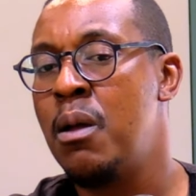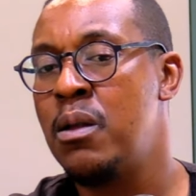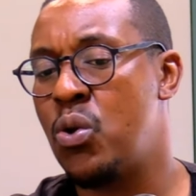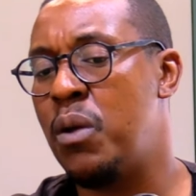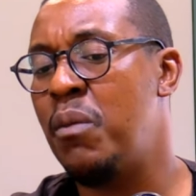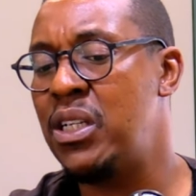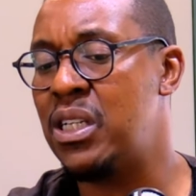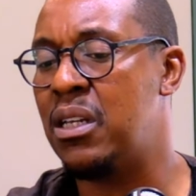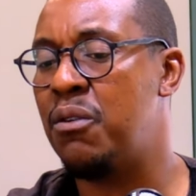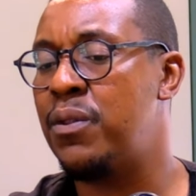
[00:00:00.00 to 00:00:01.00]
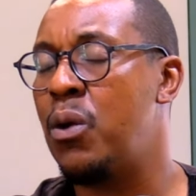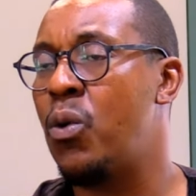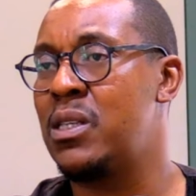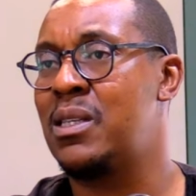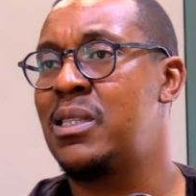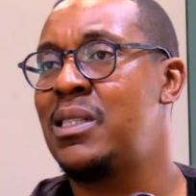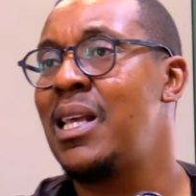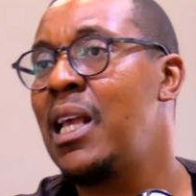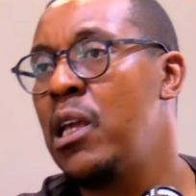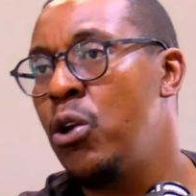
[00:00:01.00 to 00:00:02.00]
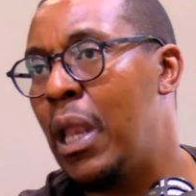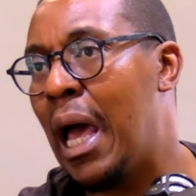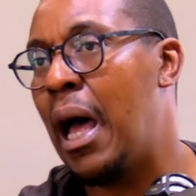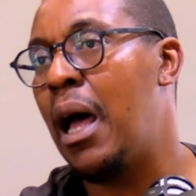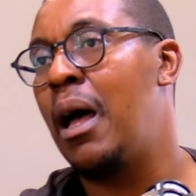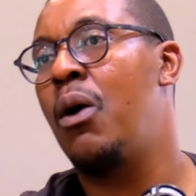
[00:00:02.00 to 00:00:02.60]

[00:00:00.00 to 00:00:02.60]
So imagine if there was a singular,